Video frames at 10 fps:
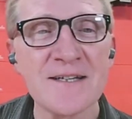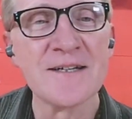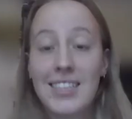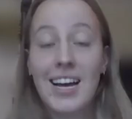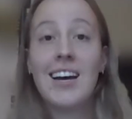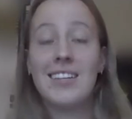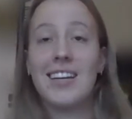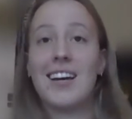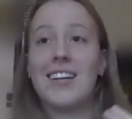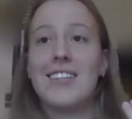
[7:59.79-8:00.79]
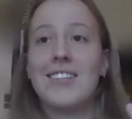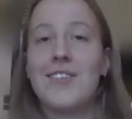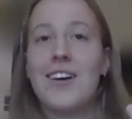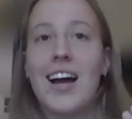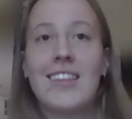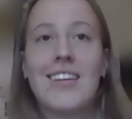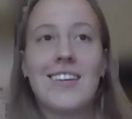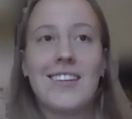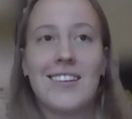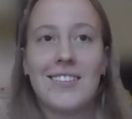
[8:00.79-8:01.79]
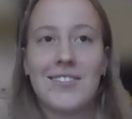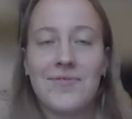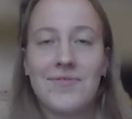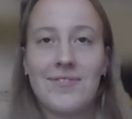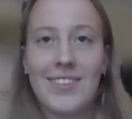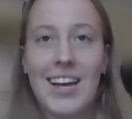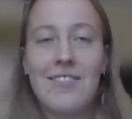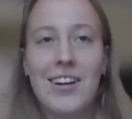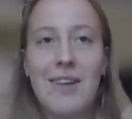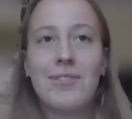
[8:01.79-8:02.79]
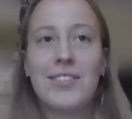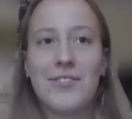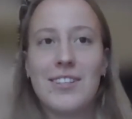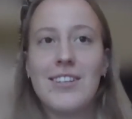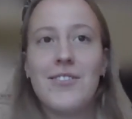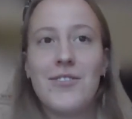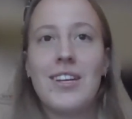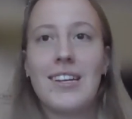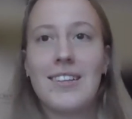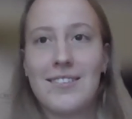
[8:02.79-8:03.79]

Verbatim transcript: Yeah, yeah. And so I think I have a couple different unique